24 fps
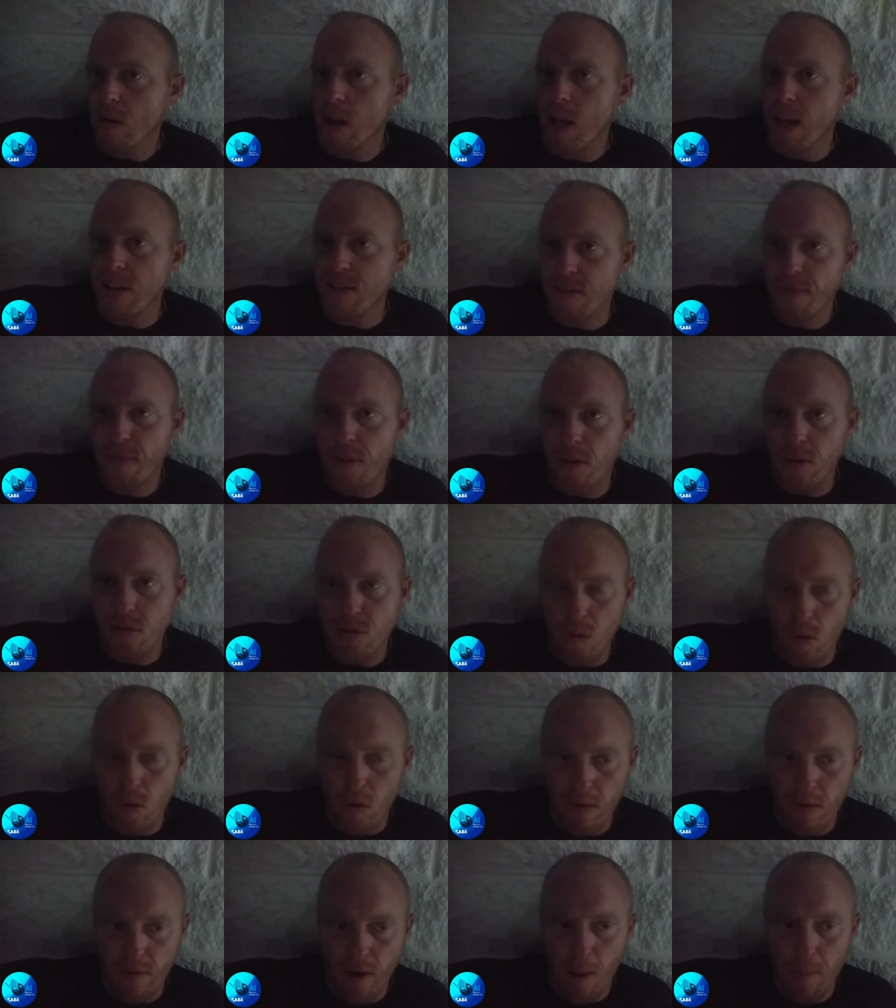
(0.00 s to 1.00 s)
as the first
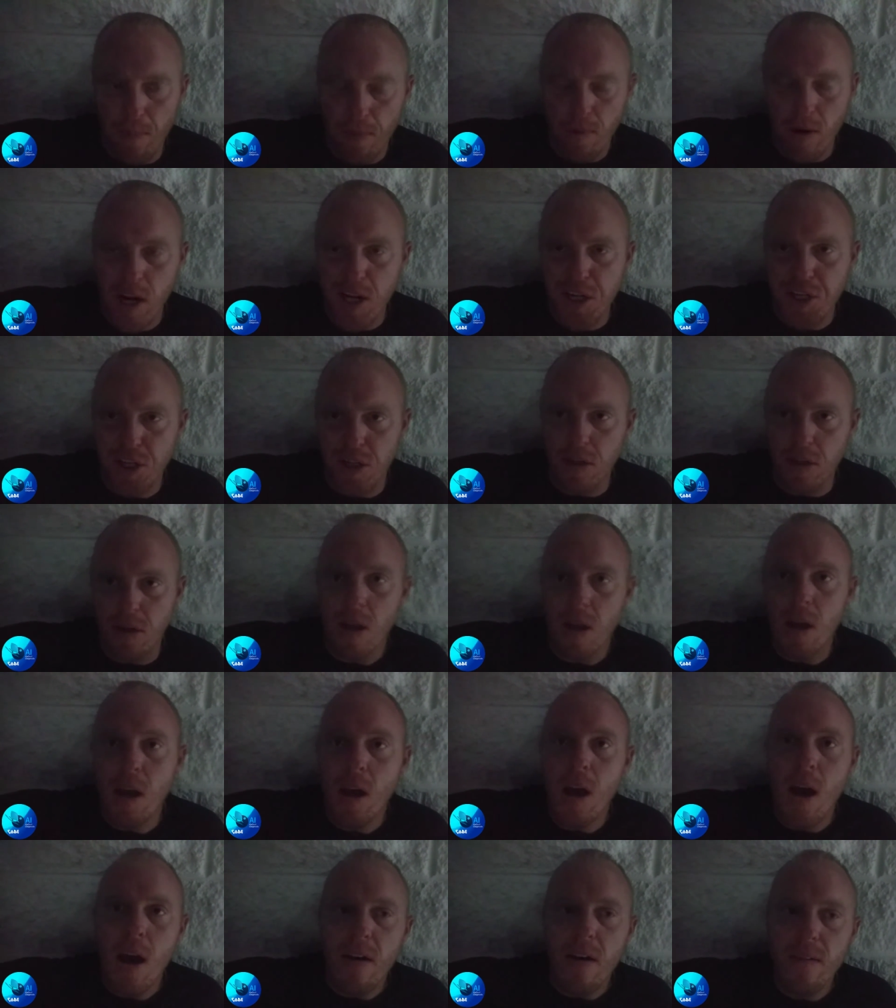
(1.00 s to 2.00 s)
order of operation
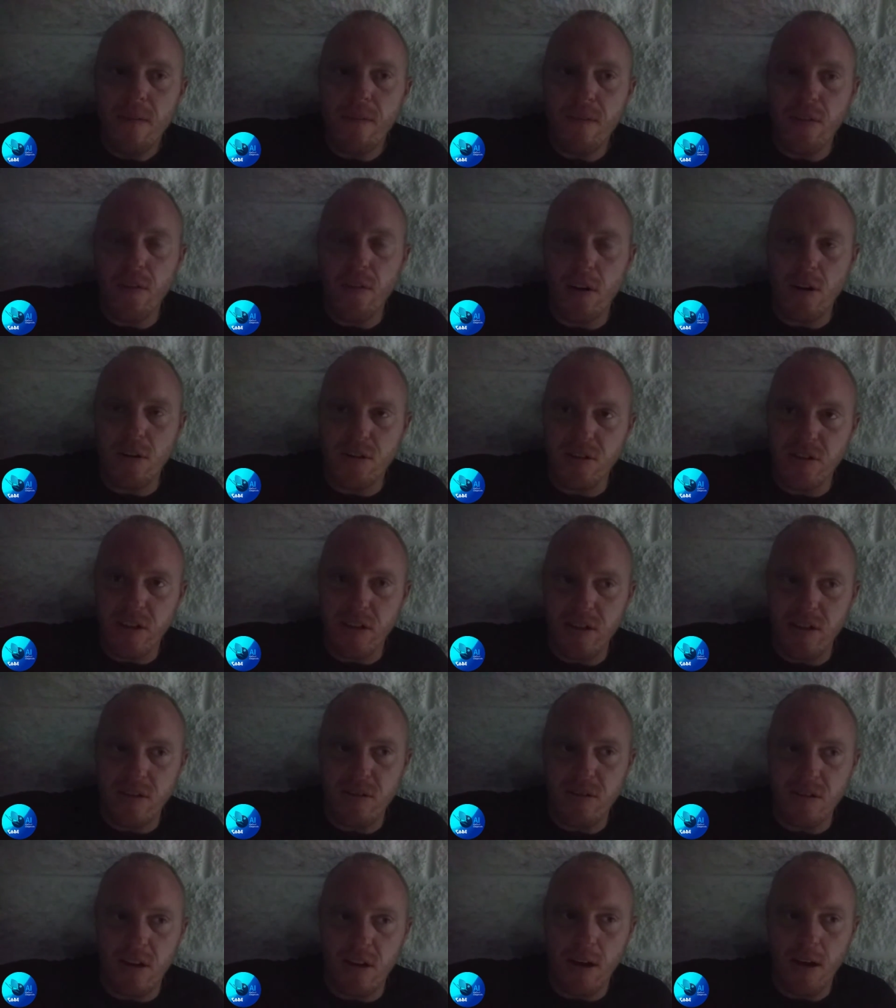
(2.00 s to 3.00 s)
versus
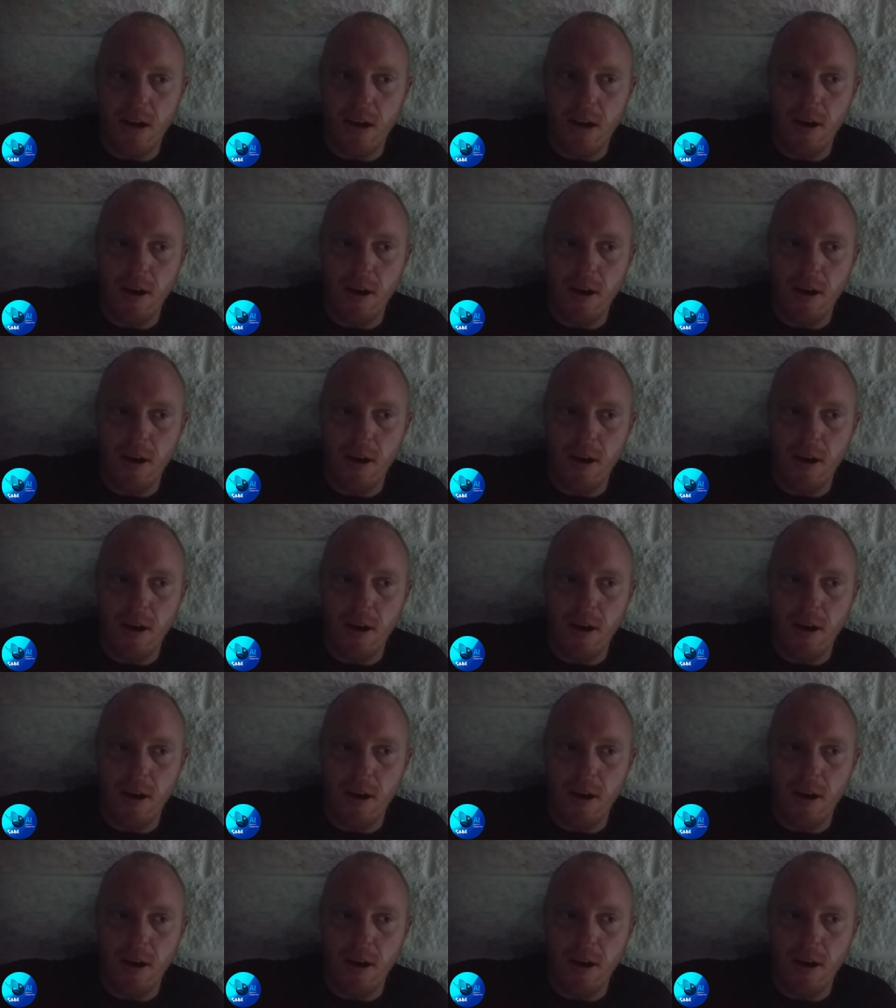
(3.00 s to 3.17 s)
the